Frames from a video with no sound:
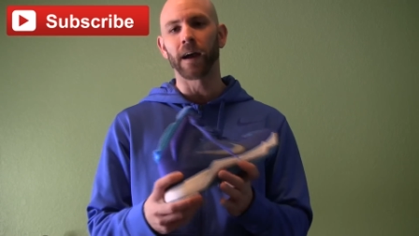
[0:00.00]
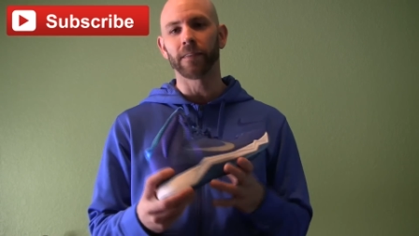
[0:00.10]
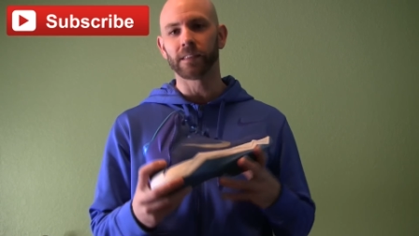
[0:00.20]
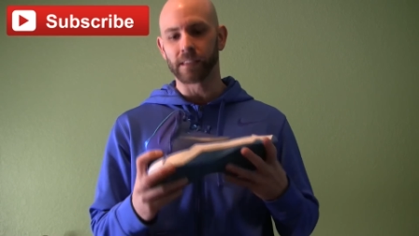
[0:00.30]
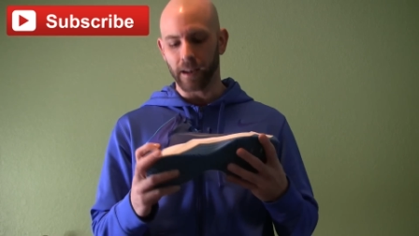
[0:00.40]

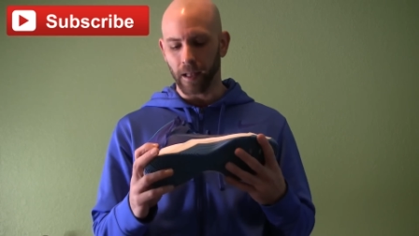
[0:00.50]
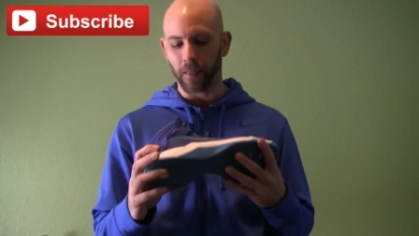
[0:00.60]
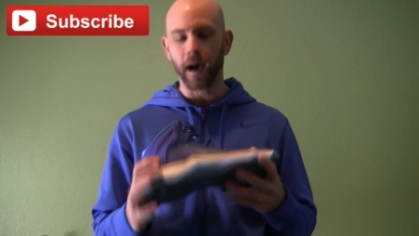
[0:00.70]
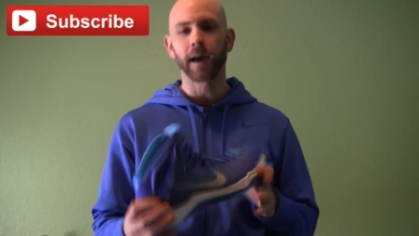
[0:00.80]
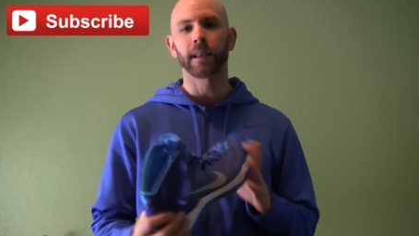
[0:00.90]
find these yet
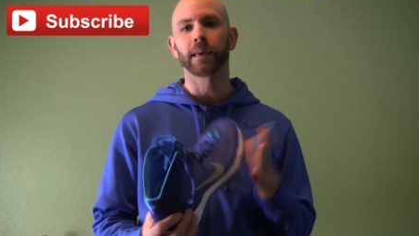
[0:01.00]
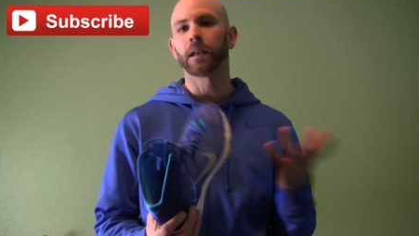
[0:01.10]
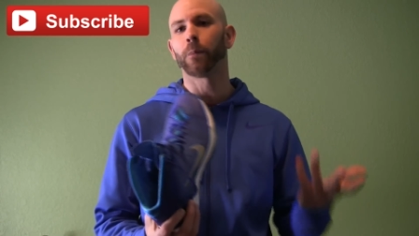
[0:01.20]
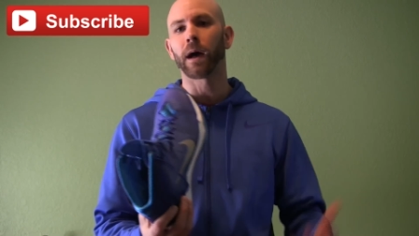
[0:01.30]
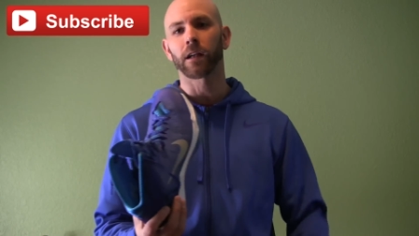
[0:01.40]
online and
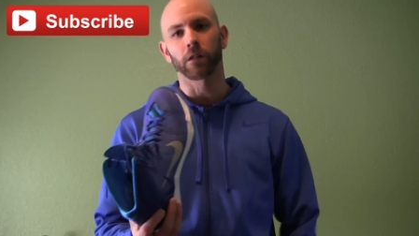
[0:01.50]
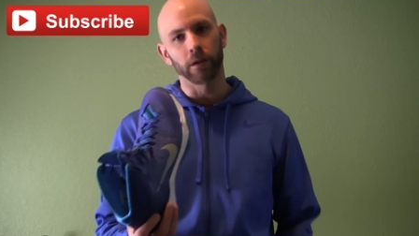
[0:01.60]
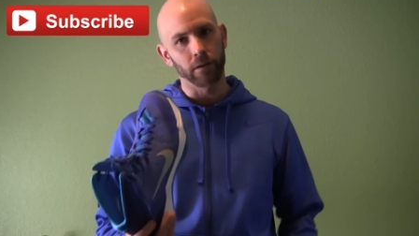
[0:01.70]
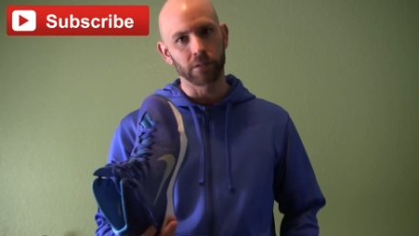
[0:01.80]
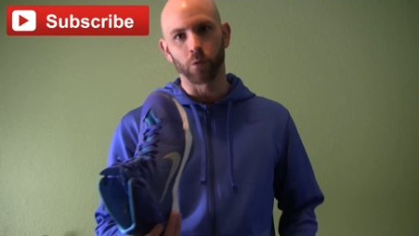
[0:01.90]
get them on
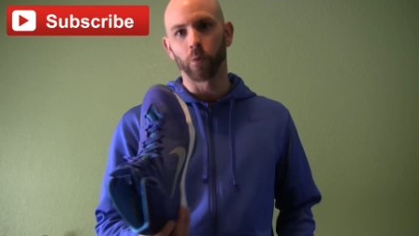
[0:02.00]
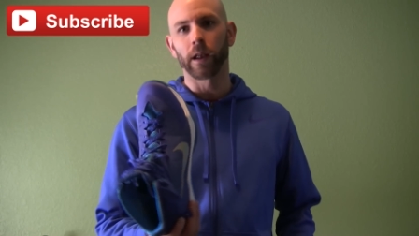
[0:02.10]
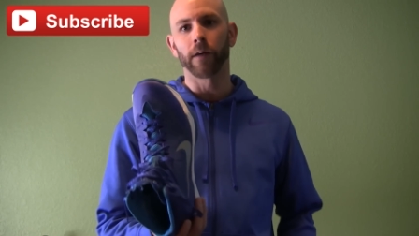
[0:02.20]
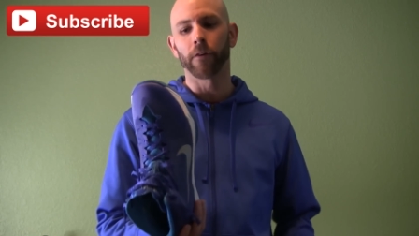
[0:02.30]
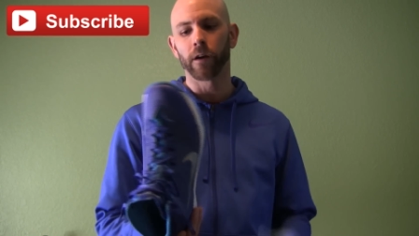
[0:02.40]
clearance or
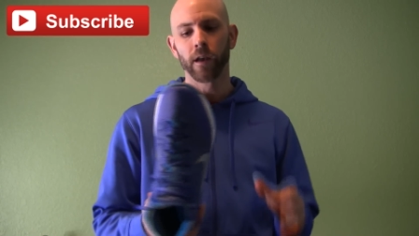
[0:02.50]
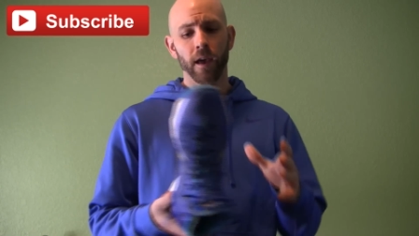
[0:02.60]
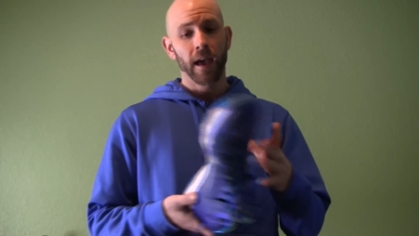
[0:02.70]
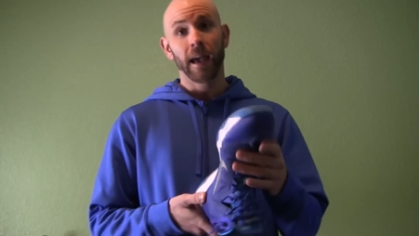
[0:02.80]
whatever.